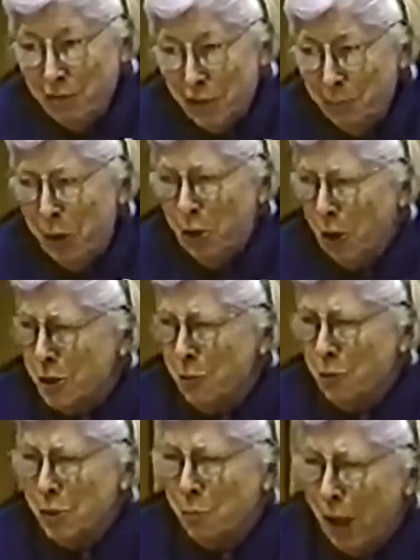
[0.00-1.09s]
Anderson because
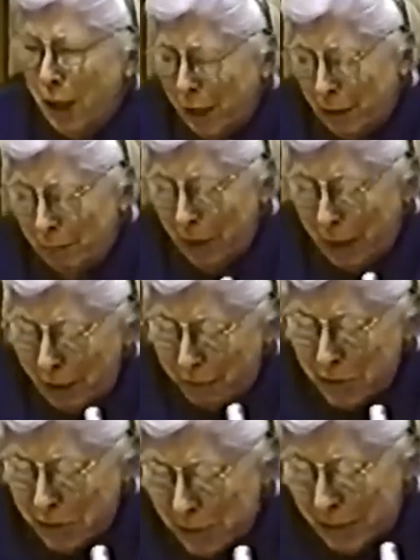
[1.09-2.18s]
he was black and
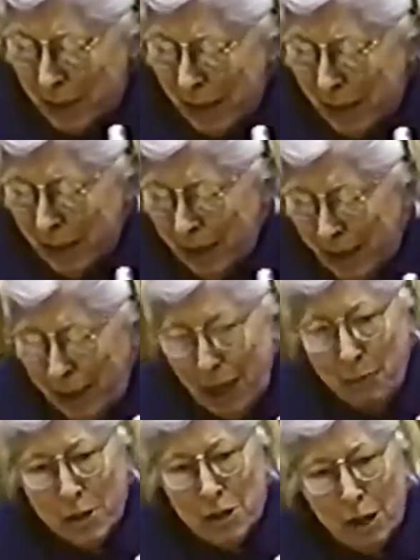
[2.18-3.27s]
magnificent. And
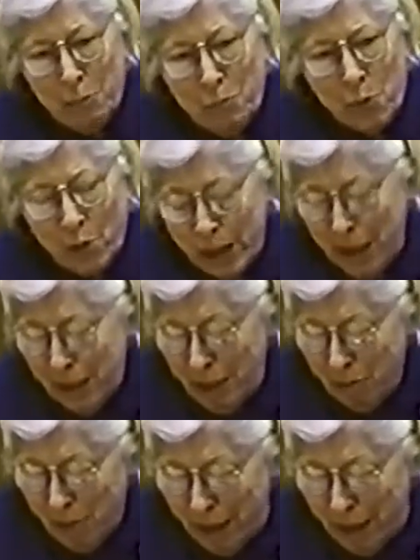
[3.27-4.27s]
I was not porking any